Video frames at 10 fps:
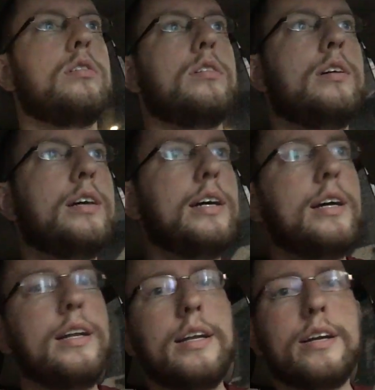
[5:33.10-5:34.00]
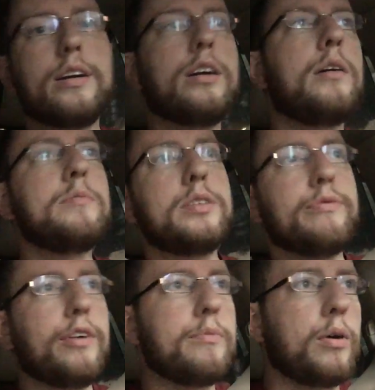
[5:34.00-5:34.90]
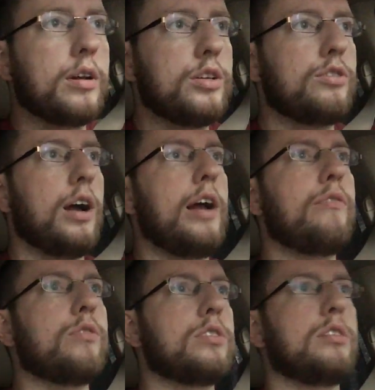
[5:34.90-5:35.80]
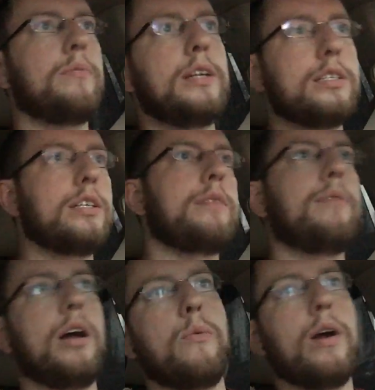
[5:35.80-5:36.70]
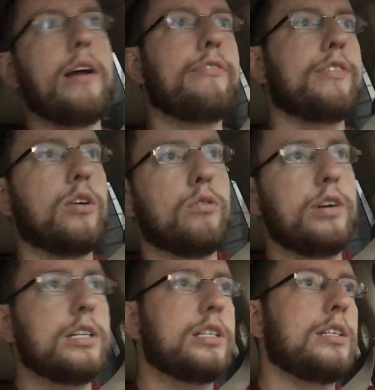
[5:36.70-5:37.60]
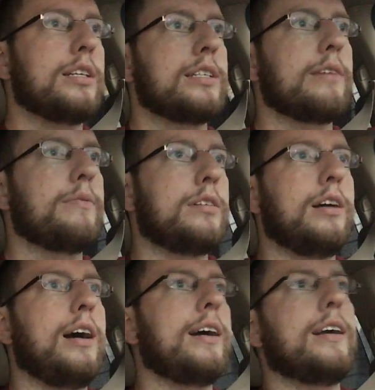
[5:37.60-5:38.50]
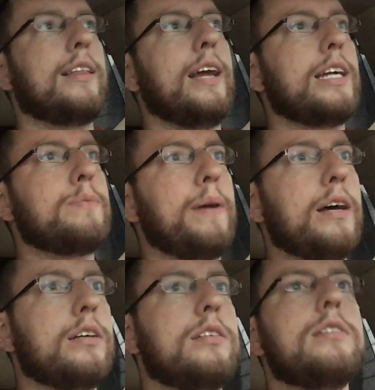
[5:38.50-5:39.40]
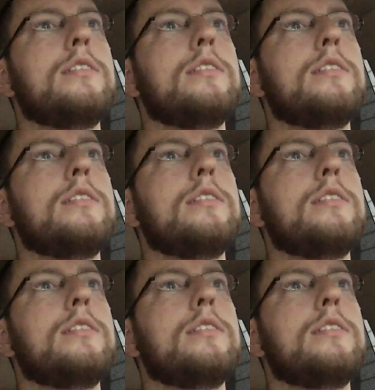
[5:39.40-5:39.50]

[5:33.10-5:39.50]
And here comes the fun part of the drive where somebody is in my way for no reason. Let's give him a little honk. Thanks, pal.